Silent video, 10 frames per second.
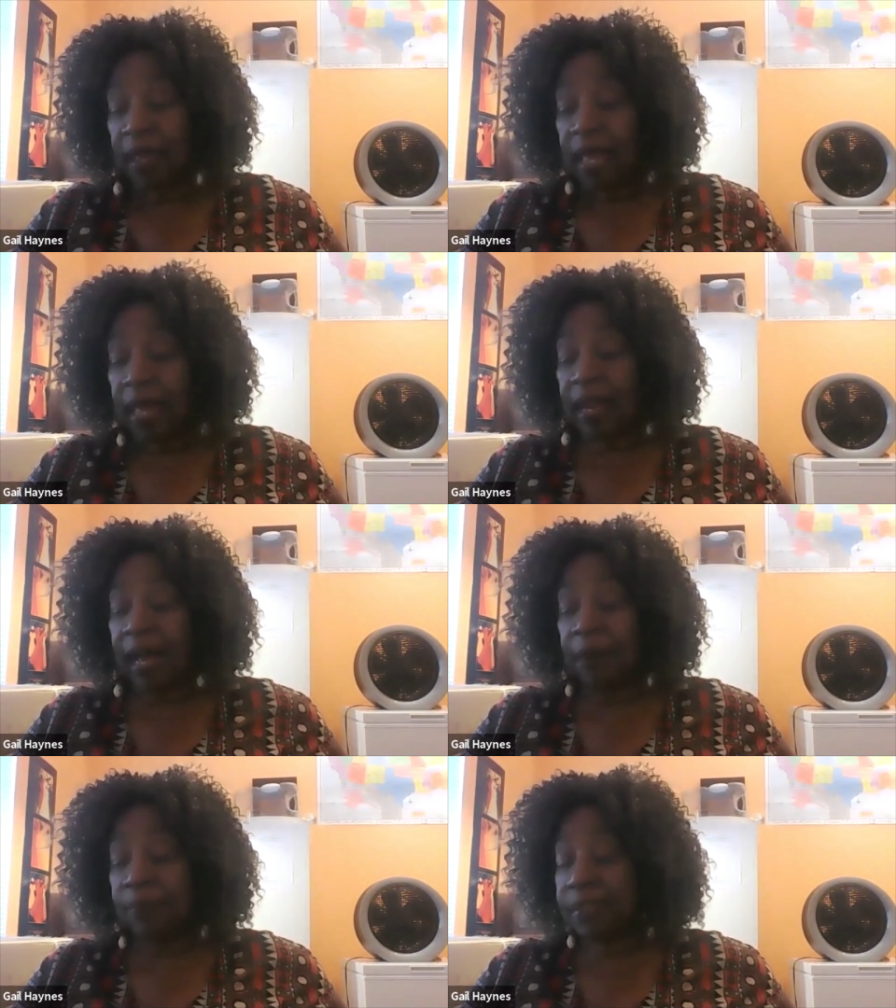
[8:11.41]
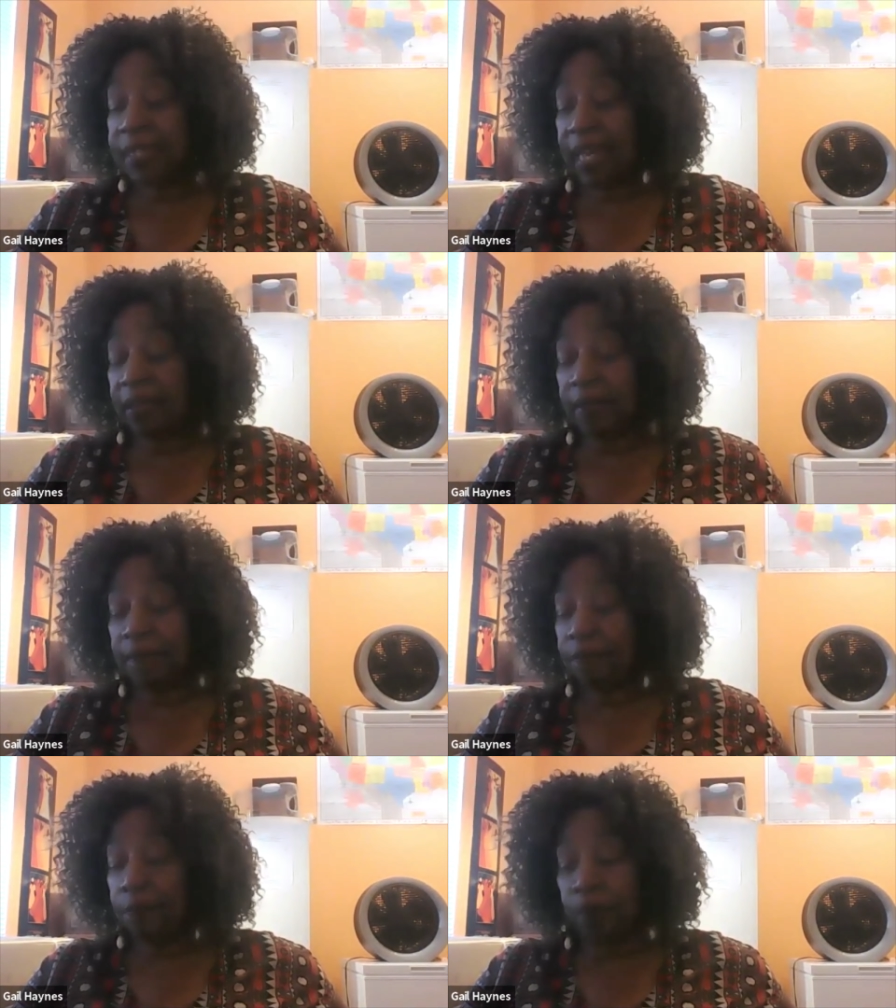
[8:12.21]
And I was taking
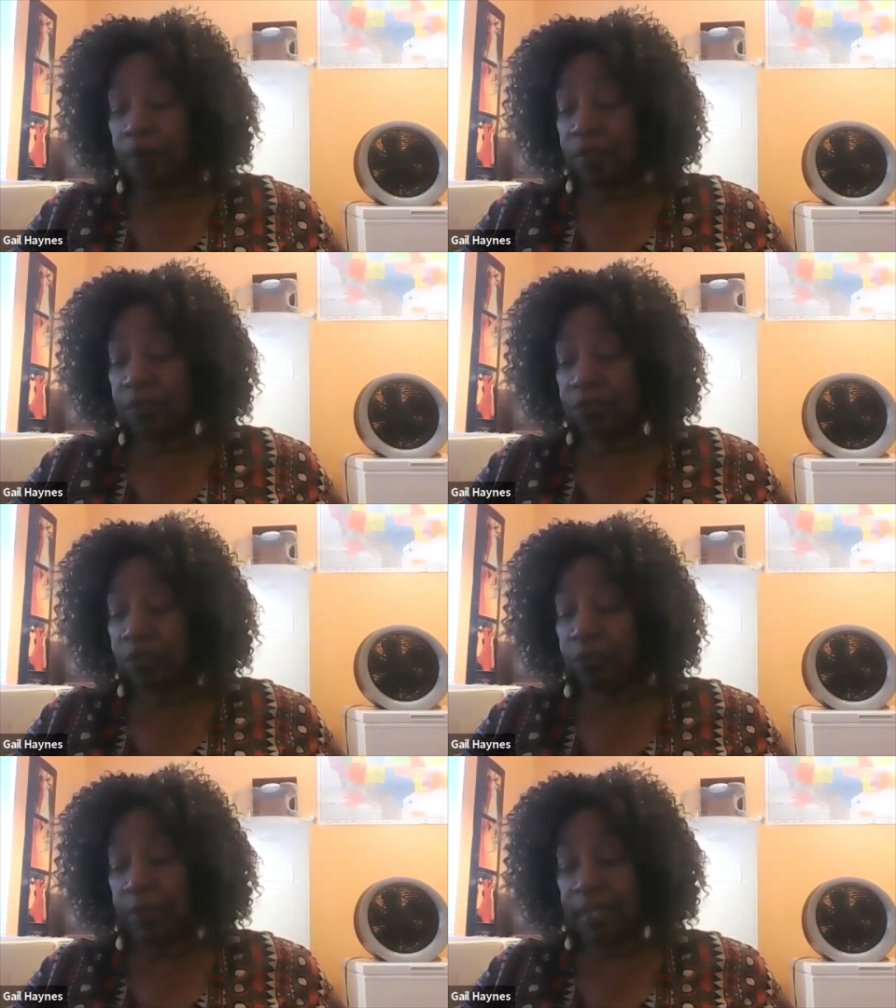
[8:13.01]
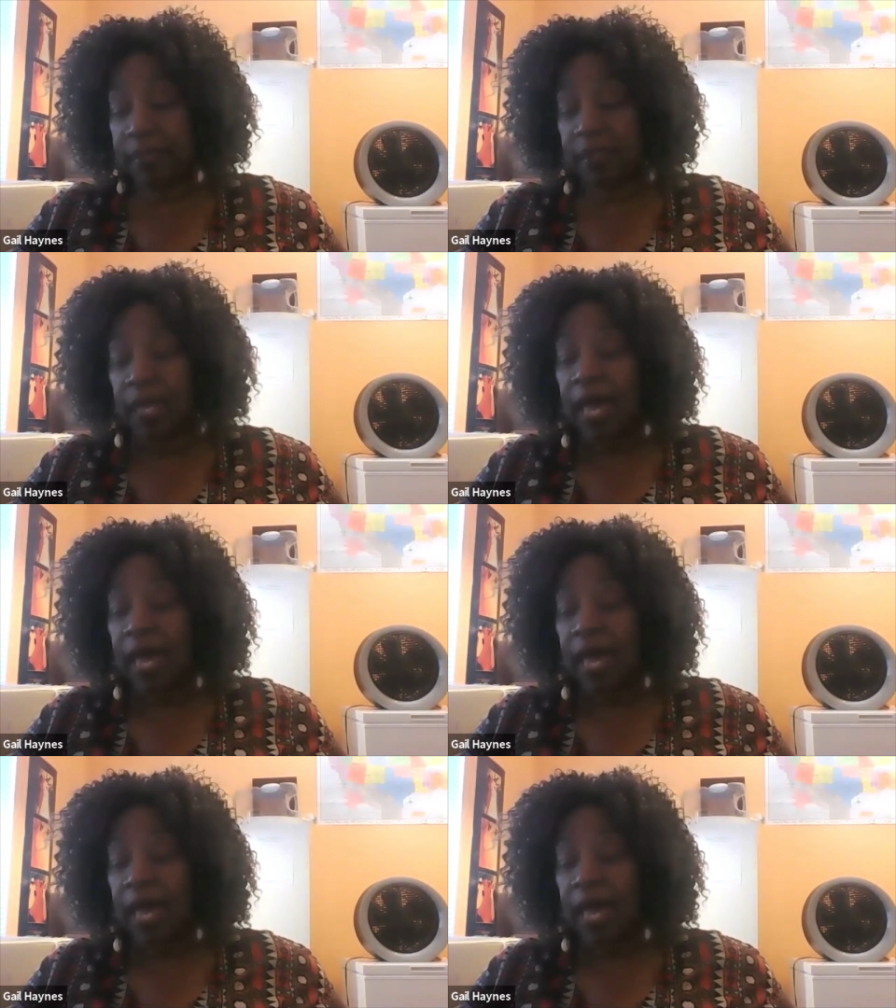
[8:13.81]
them for more than two weeks.